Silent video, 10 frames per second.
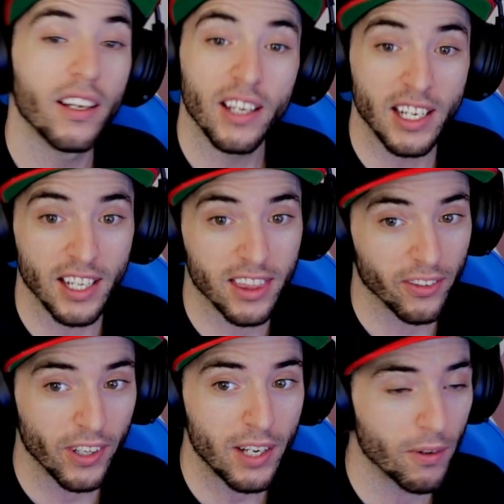He did
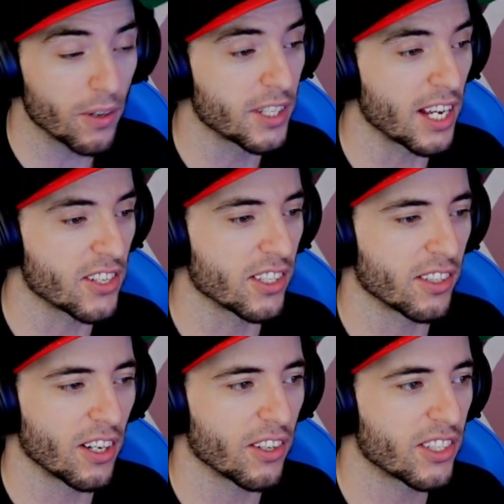three rotations,
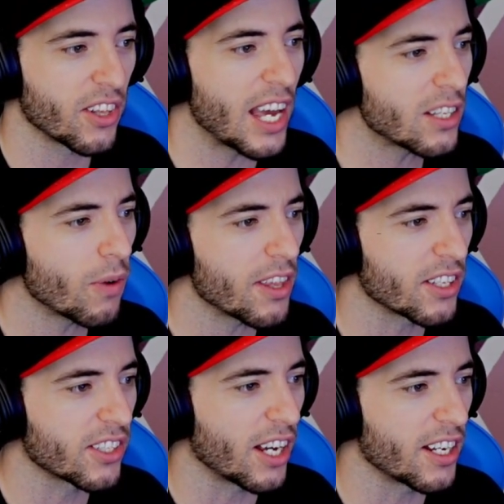you know, so that's why the
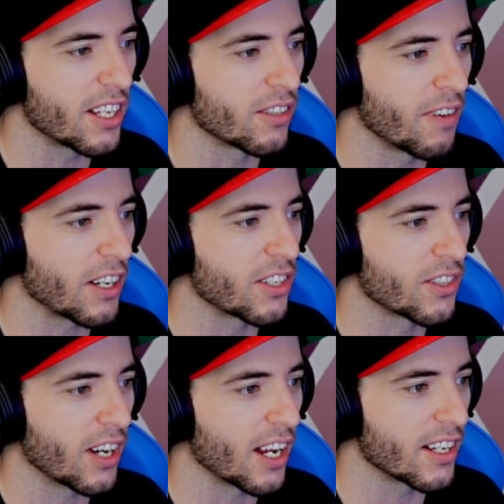sun is very
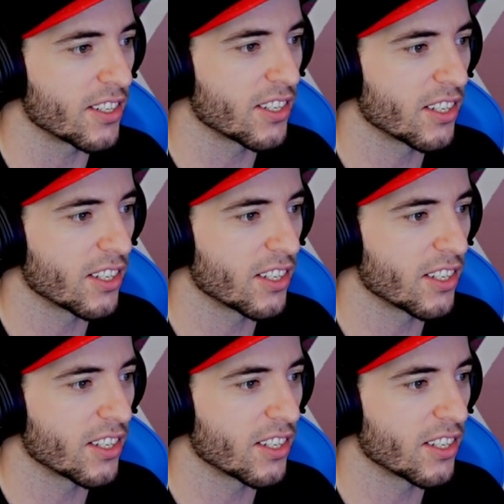strange.